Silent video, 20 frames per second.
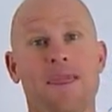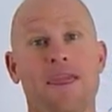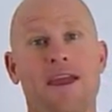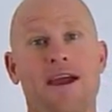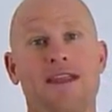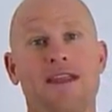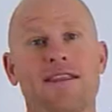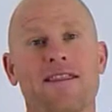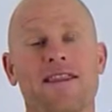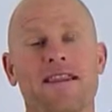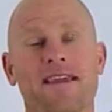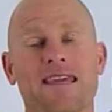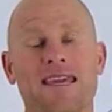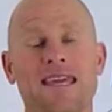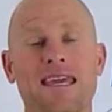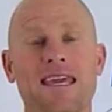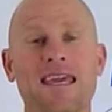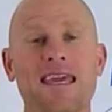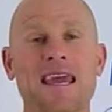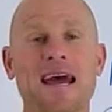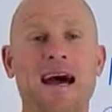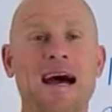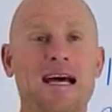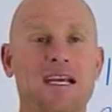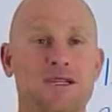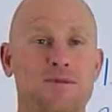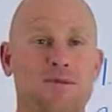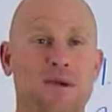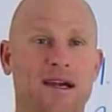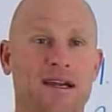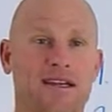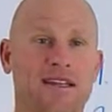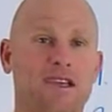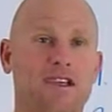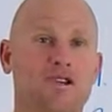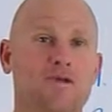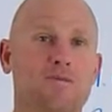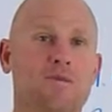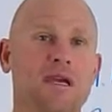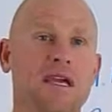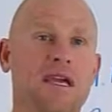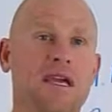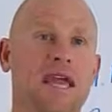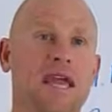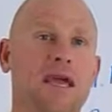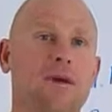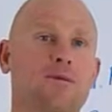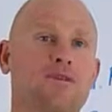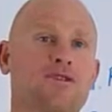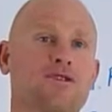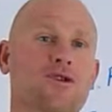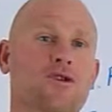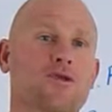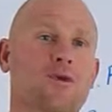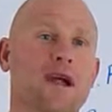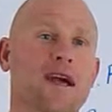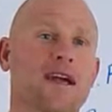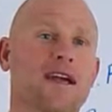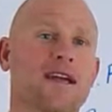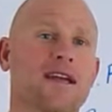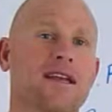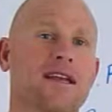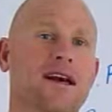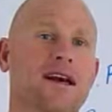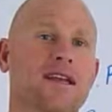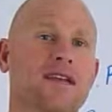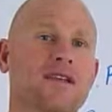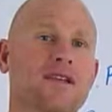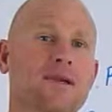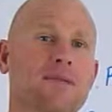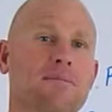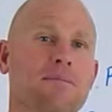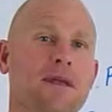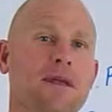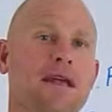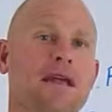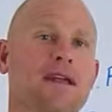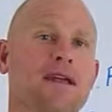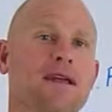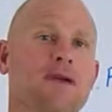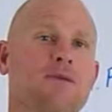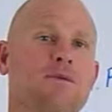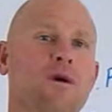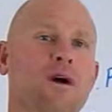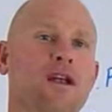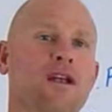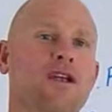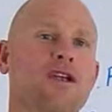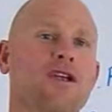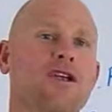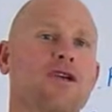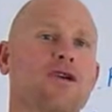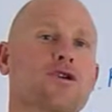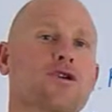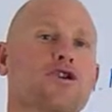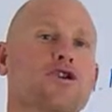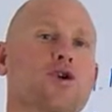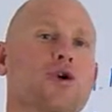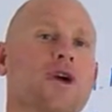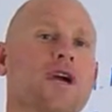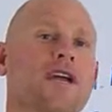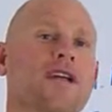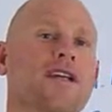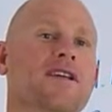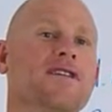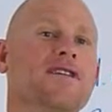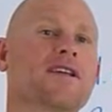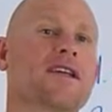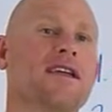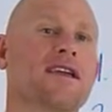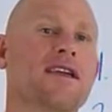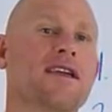And the key aspect is being able to recognize immediately when your trade is,